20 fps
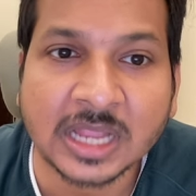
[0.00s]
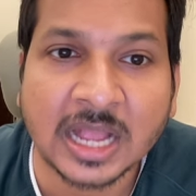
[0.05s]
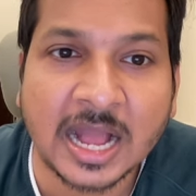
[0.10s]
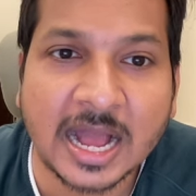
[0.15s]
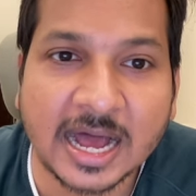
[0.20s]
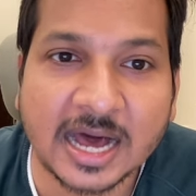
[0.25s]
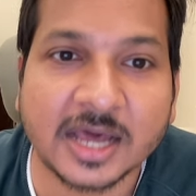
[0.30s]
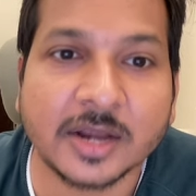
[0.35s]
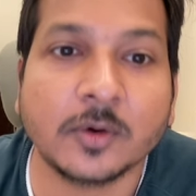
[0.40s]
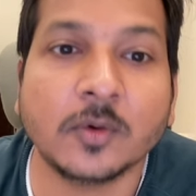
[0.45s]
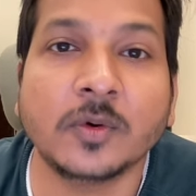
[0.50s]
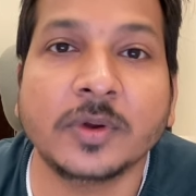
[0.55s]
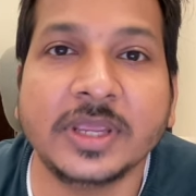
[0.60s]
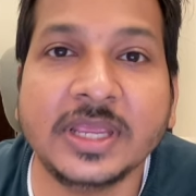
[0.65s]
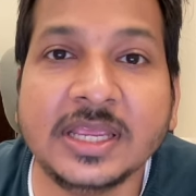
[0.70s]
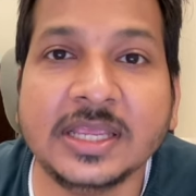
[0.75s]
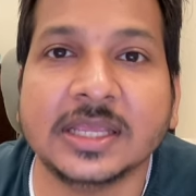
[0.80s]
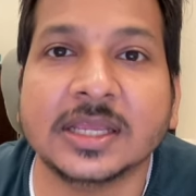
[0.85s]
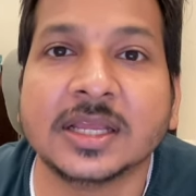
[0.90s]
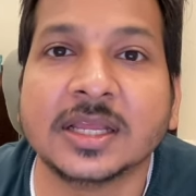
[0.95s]

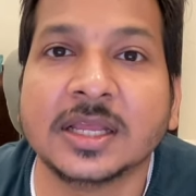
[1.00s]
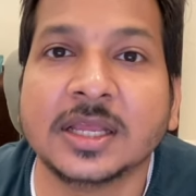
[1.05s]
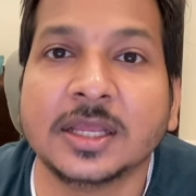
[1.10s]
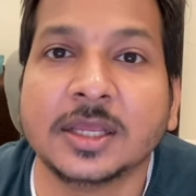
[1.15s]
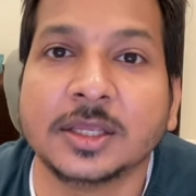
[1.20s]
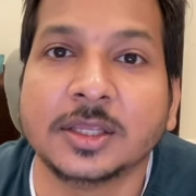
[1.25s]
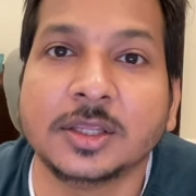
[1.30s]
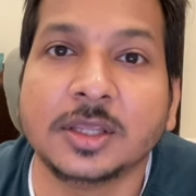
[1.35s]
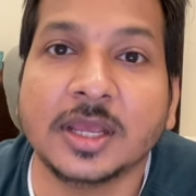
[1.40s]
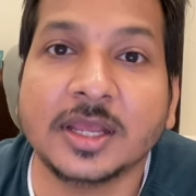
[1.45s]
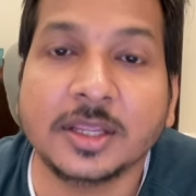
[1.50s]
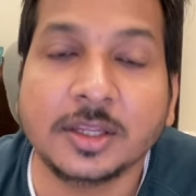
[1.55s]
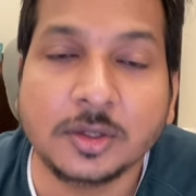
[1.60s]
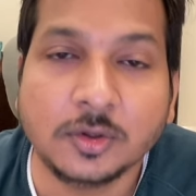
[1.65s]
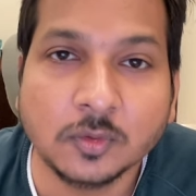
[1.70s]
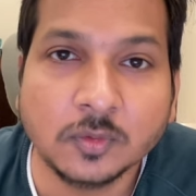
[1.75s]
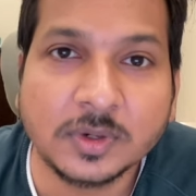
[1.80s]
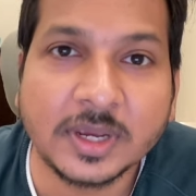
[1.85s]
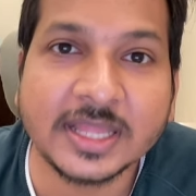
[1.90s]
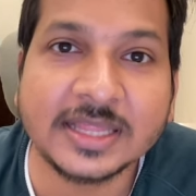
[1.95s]
ROE,
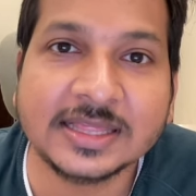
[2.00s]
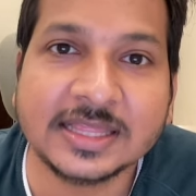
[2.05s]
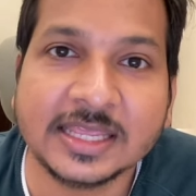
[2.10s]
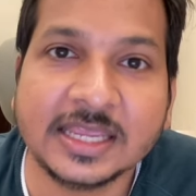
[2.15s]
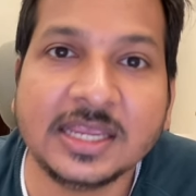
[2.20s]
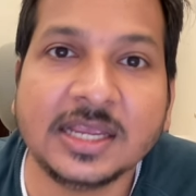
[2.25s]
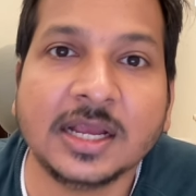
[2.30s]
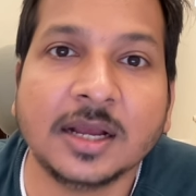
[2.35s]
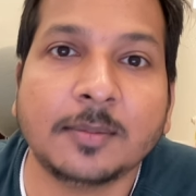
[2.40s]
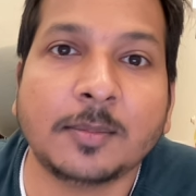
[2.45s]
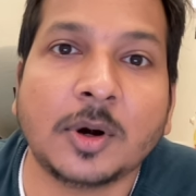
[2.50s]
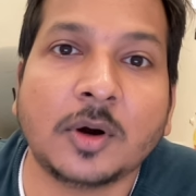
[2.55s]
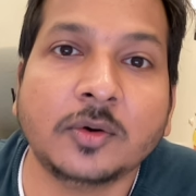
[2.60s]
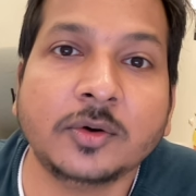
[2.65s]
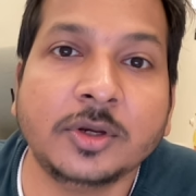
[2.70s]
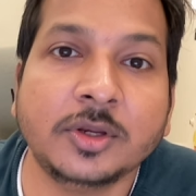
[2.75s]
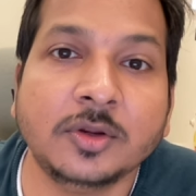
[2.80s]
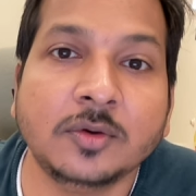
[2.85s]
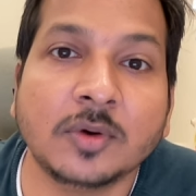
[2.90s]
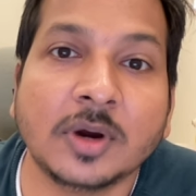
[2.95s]
you can think
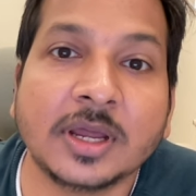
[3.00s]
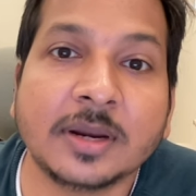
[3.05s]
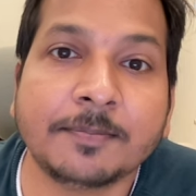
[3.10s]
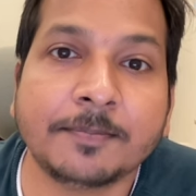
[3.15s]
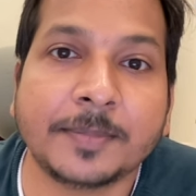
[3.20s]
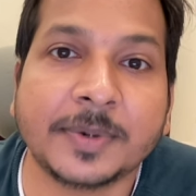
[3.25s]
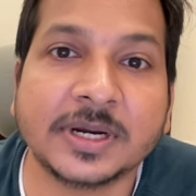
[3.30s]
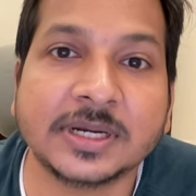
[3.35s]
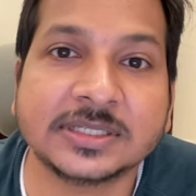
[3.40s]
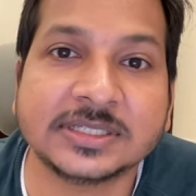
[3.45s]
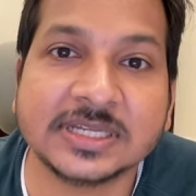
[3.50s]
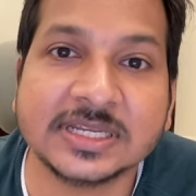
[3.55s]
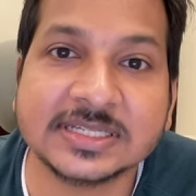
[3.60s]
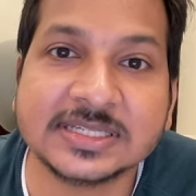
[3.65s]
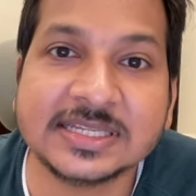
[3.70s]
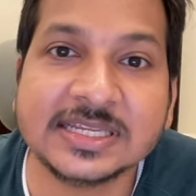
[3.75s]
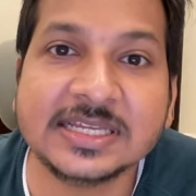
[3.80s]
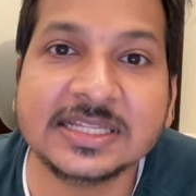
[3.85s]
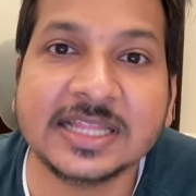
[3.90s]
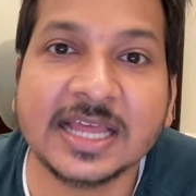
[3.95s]
about you are
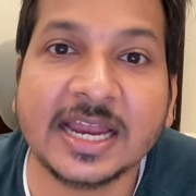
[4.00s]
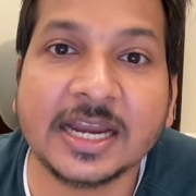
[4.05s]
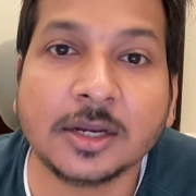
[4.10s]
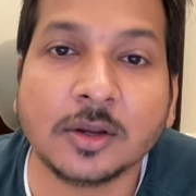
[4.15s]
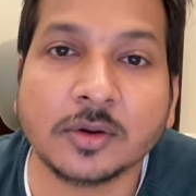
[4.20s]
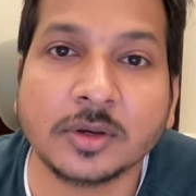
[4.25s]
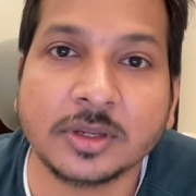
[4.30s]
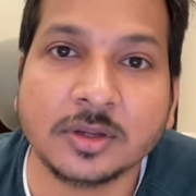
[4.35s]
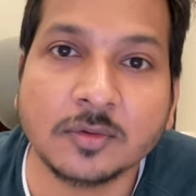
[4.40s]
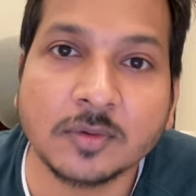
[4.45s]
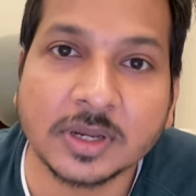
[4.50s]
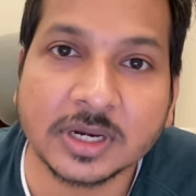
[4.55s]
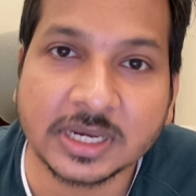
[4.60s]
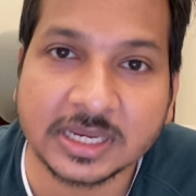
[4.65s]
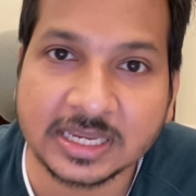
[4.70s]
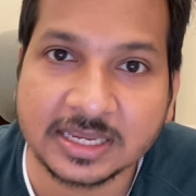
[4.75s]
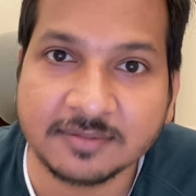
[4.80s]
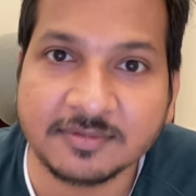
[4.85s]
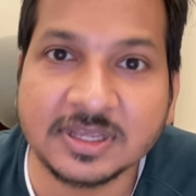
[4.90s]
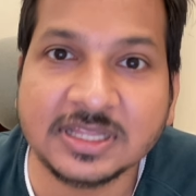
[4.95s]
purchasing that or you are
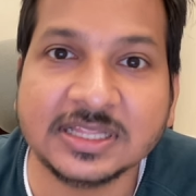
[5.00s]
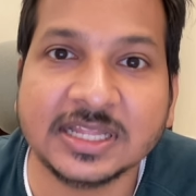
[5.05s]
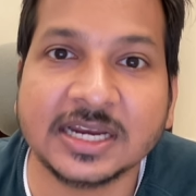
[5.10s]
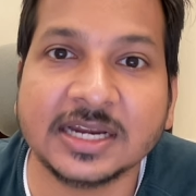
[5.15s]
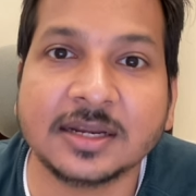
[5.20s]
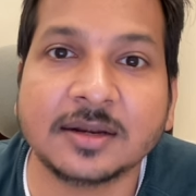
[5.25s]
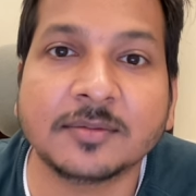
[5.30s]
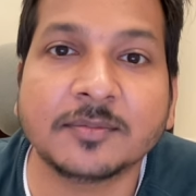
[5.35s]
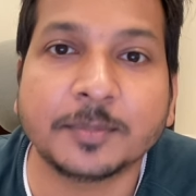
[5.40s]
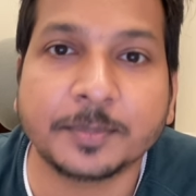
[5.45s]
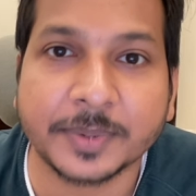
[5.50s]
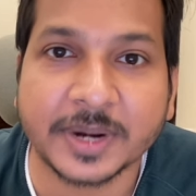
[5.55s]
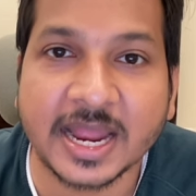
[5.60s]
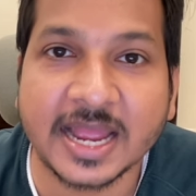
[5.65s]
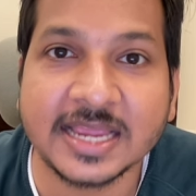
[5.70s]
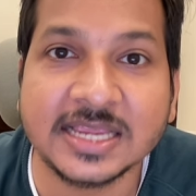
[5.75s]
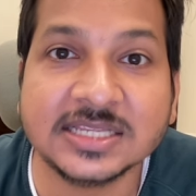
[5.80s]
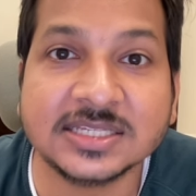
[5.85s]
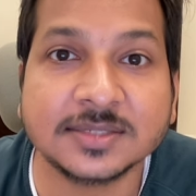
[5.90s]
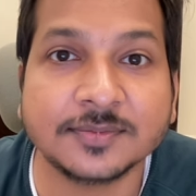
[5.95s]
giving that
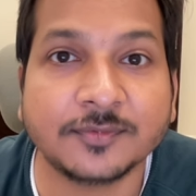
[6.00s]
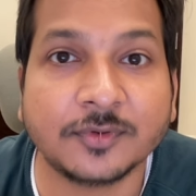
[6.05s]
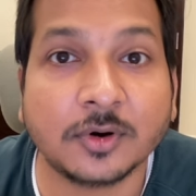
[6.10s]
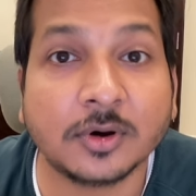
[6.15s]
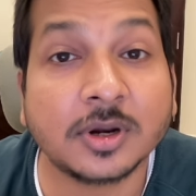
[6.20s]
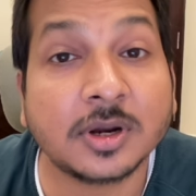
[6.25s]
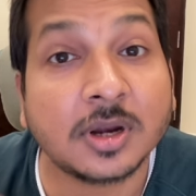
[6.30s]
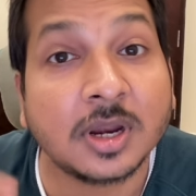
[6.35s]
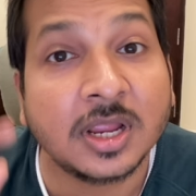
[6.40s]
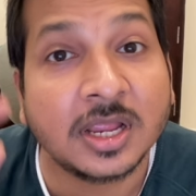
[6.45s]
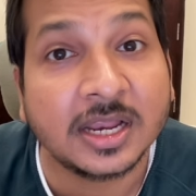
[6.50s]
price for